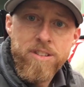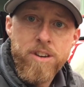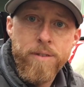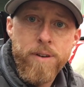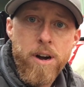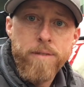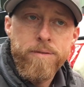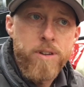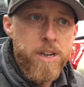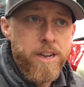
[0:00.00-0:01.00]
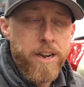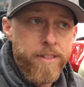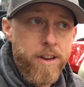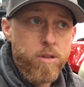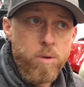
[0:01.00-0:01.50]
stuff off.
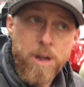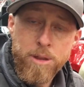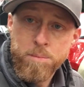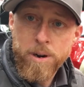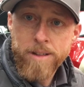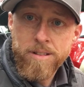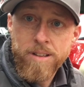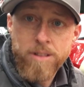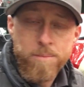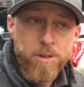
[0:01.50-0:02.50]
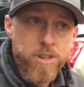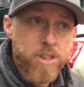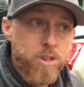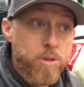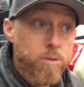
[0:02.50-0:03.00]
And then throughout the process, I'm just
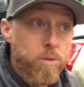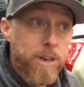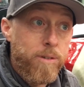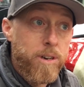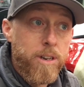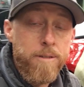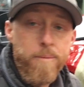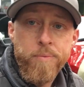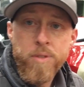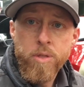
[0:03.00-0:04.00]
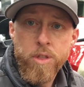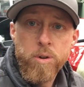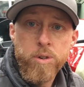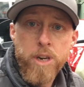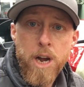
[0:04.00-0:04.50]
going to do a really, really
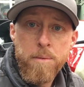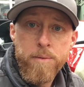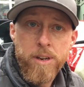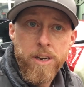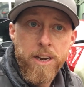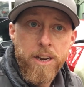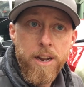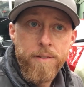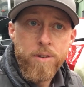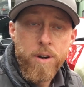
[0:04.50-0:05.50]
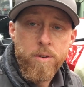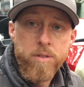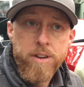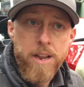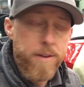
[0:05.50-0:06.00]
thorough job of cleaning after
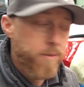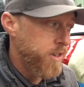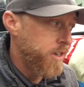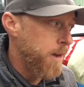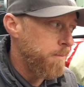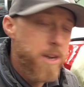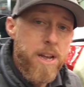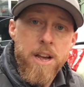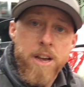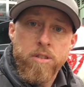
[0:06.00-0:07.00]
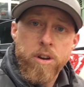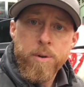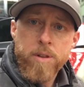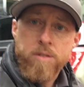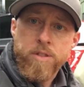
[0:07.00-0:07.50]
every step. So
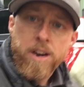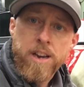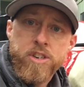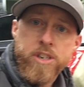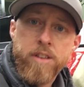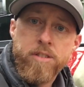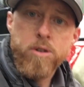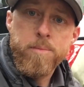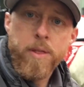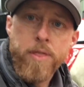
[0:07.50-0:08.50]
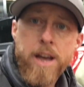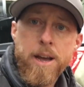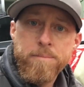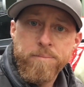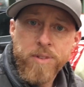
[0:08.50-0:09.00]
anyways, thought I'd let you guys know about
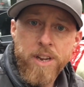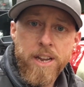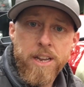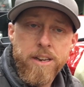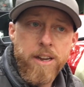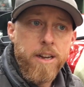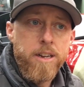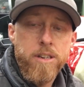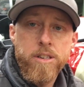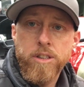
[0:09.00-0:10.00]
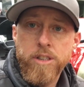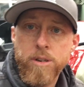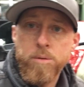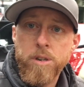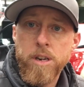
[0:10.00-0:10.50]
that, and
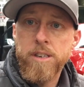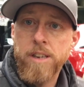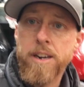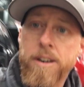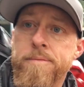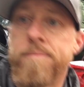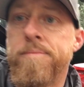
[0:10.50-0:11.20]
cheers. We'll talk to you later.